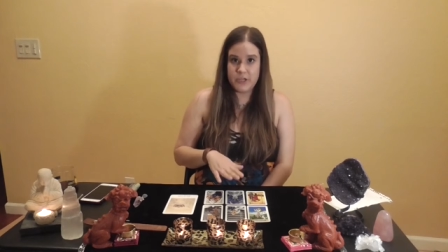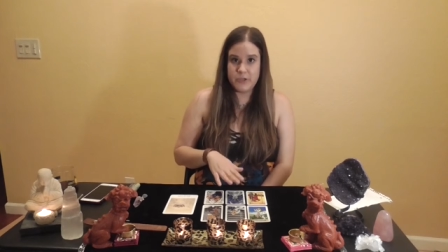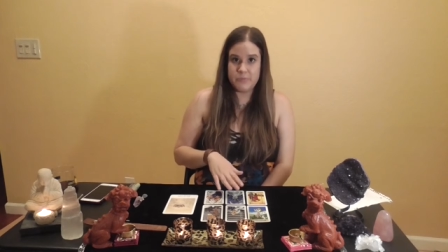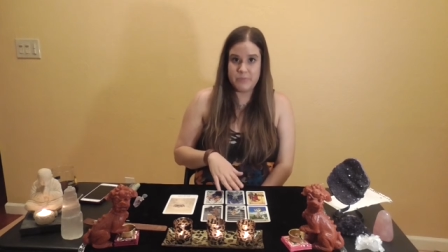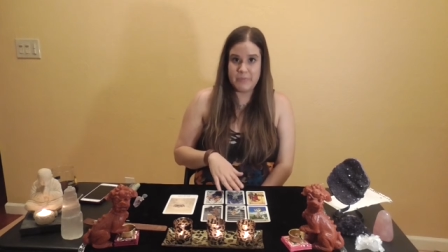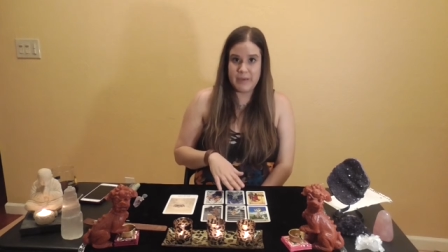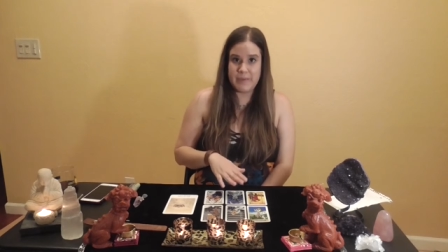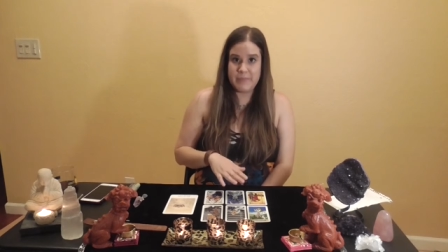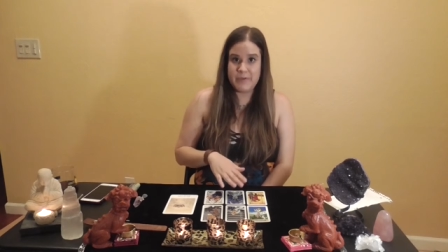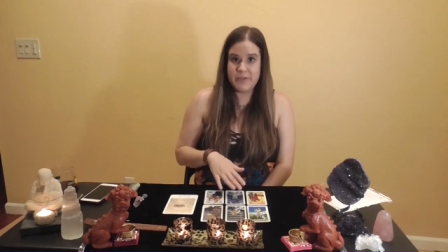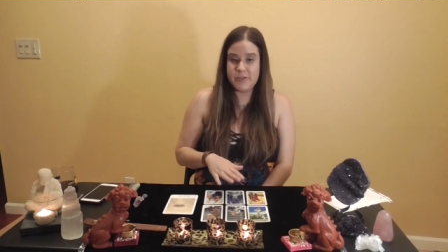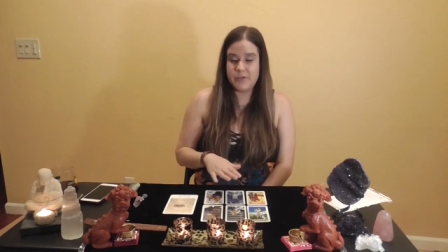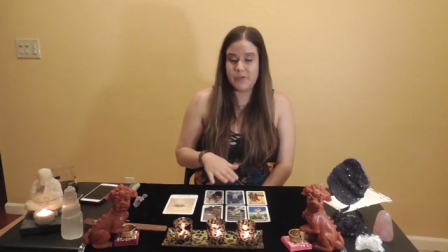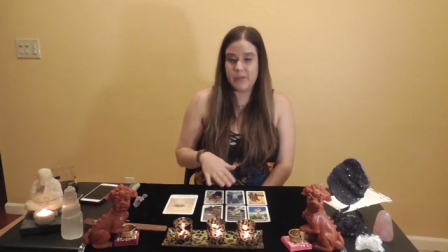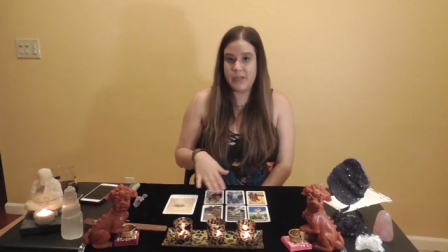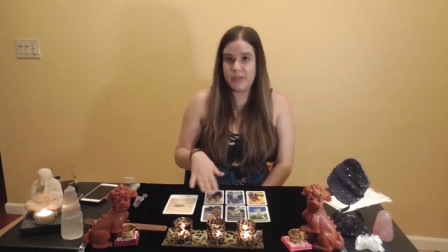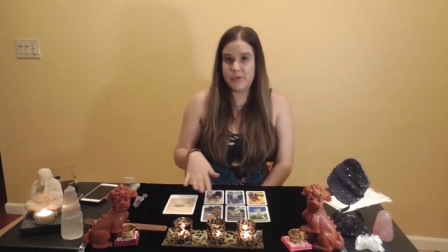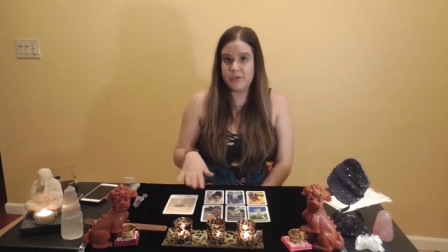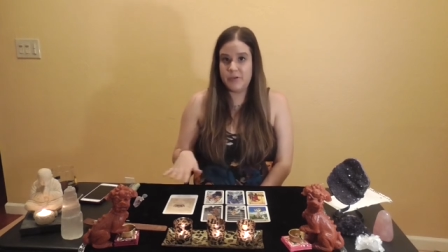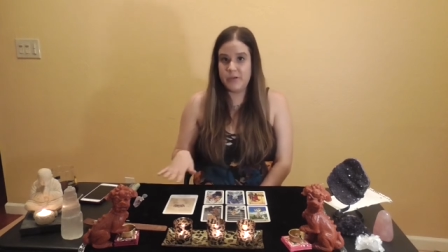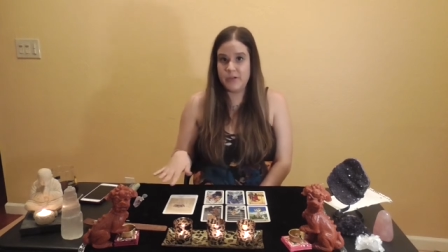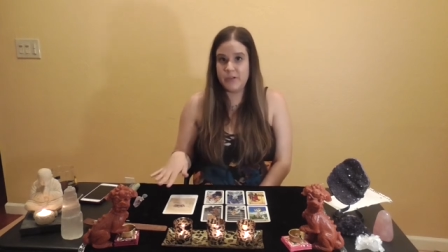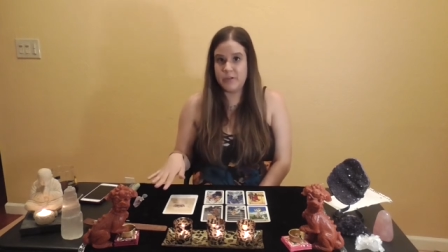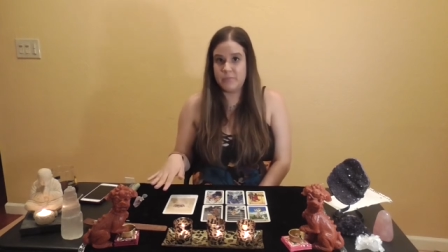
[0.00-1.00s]
maybe so that
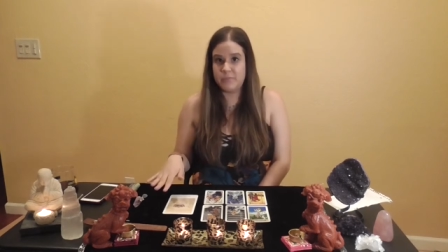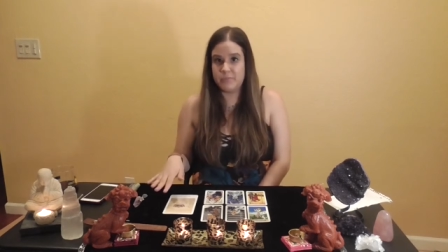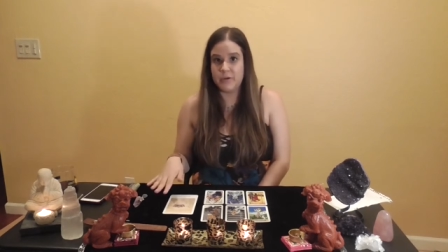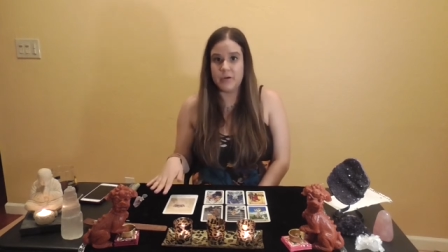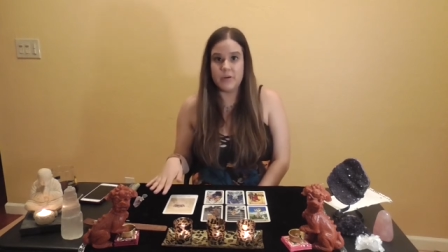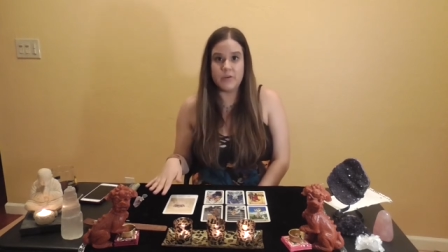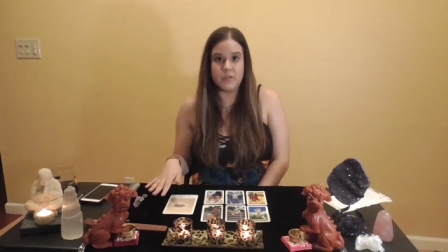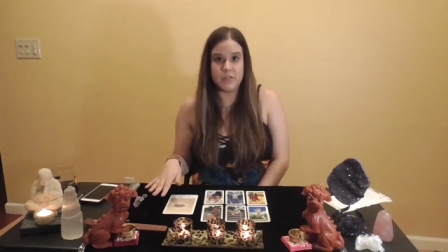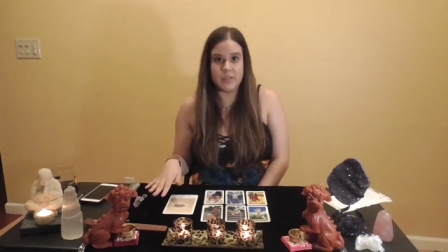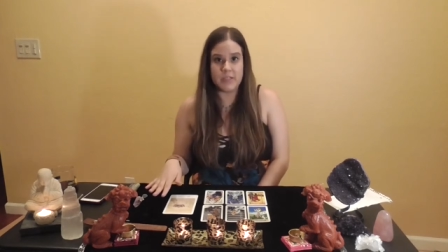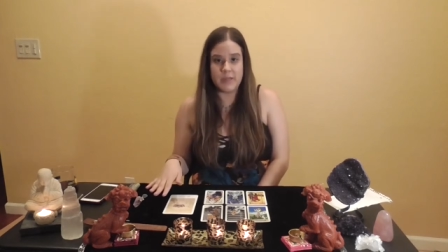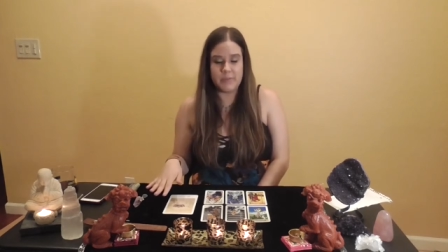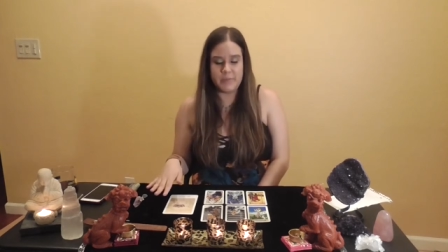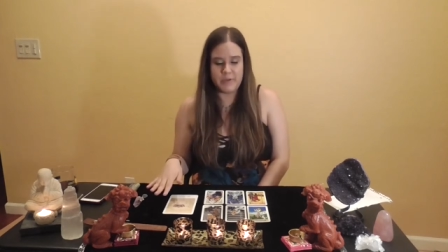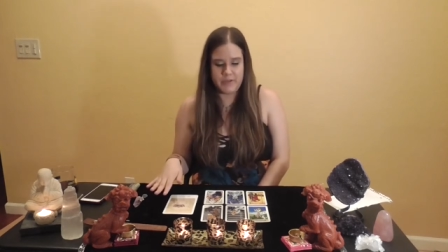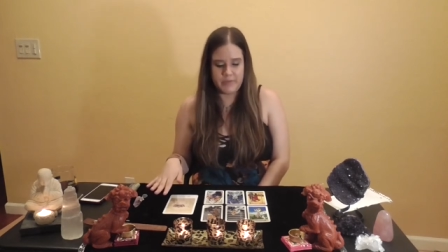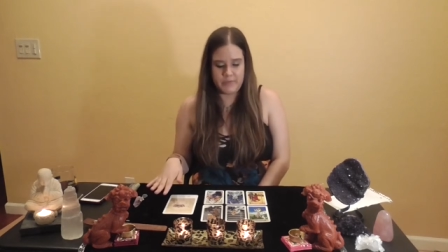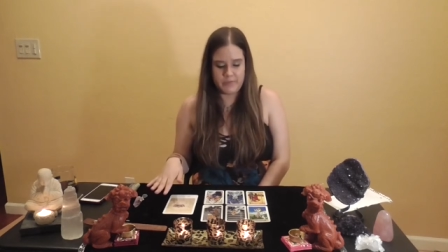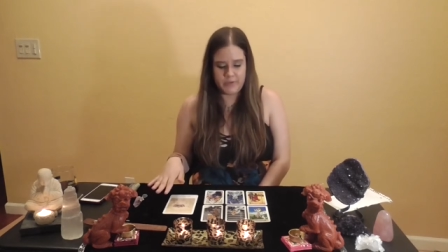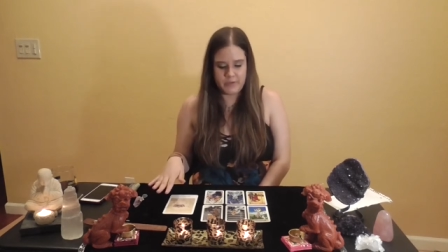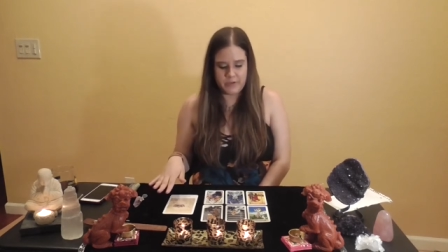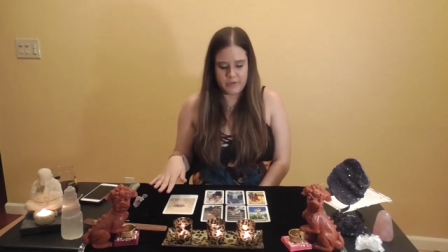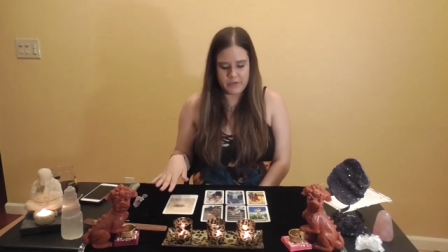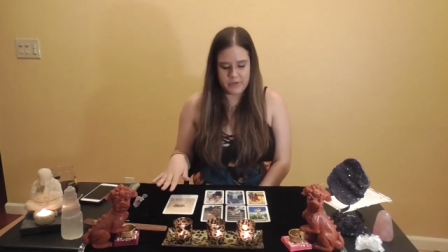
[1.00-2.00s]
you could approach them in the
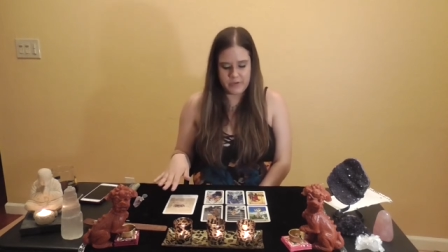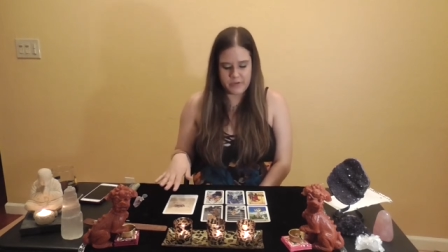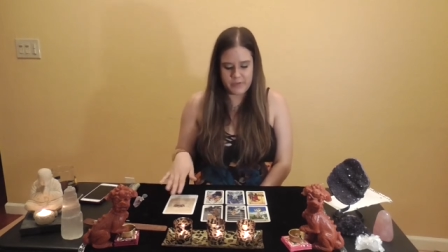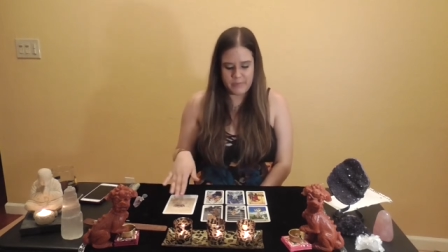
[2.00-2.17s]
future.